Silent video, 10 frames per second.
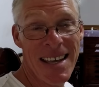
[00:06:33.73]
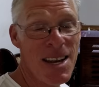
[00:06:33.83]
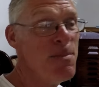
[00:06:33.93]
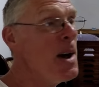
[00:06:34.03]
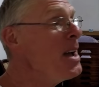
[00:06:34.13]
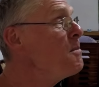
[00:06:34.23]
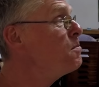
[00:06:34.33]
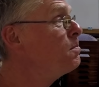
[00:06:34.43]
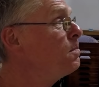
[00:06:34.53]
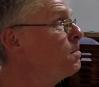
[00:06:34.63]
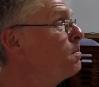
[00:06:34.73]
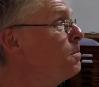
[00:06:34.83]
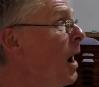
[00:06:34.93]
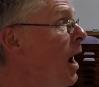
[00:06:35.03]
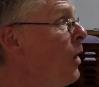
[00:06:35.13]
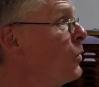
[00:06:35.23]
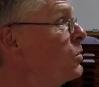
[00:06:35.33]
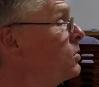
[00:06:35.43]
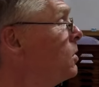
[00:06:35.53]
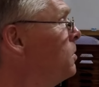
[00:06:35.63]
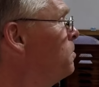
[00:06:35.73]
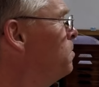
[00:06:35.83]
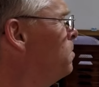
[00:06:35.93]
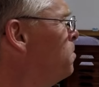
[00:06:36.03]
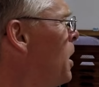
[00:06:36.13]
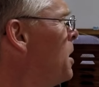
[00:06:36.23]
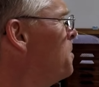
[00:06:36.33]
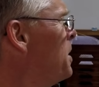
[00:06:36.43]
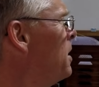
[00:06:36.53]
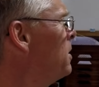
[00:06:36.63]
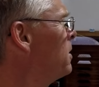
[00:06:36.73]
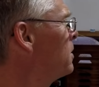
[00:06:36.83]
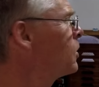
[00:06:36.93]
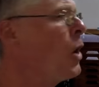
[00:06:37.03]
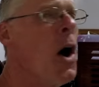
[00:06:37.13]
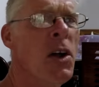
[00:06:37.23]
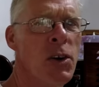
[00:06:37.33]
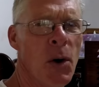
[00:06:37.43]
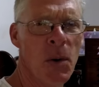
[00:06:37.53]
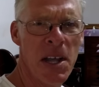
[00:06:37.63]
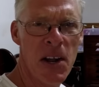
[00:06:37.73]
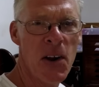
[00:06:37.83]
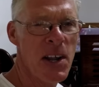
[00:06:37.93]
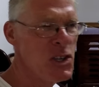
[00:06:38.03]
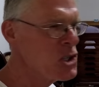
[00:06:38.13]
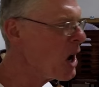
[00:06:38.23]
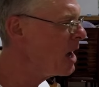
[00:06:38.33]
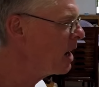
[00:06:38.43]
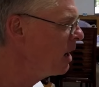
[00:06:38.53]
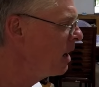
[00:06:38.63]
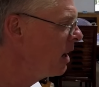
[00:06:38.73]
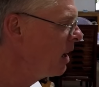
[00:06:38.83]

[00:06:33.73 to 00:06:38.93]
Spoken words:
in my house, apartment, condo here in China,